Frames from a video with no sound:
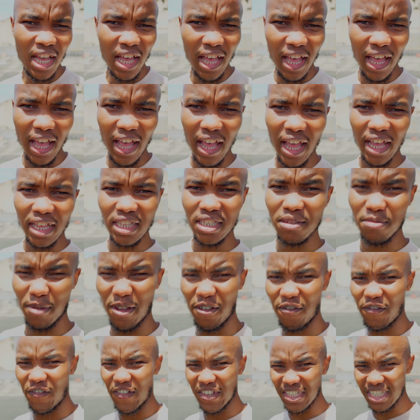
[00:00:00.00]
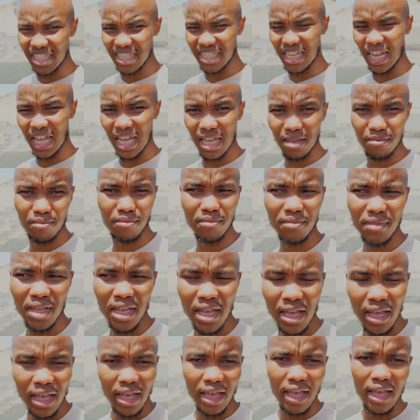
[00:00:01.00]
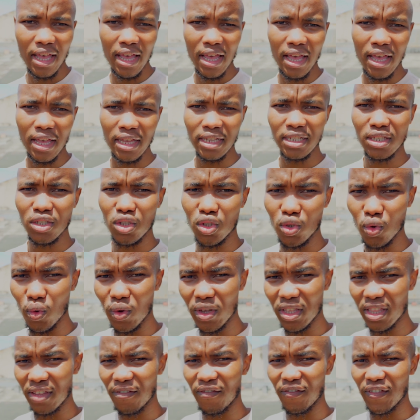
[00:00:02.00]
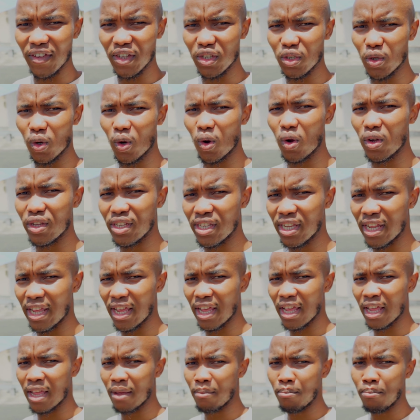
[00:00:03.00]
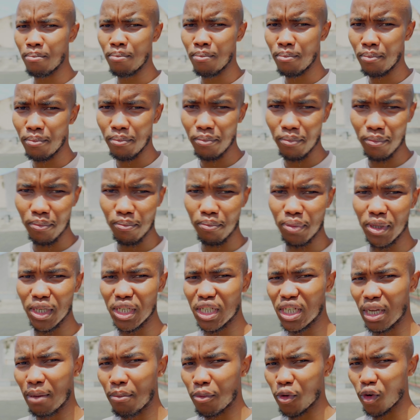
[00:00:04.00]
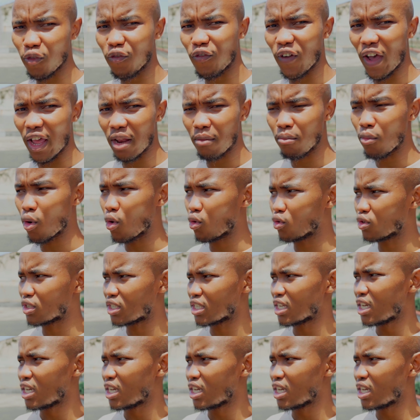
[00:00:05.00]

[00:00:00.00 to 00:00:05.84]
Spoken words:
It's my first time doing the video in a picture profile mode.